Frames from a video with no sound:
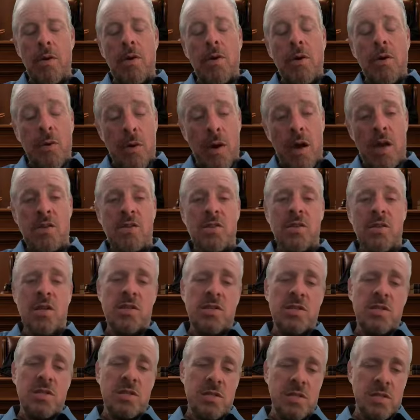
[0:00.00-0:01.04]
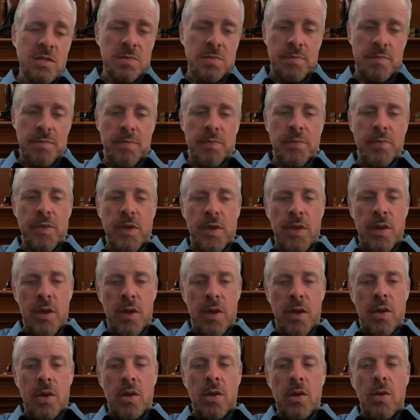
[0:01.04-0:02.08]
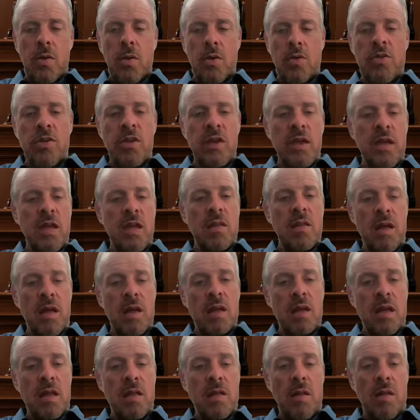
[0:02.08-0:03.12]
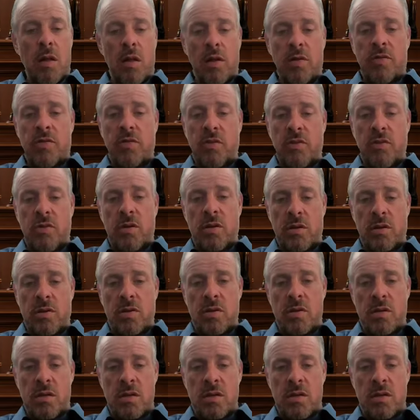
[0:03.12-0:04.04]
Well, congratulations. You are thinking like a lost.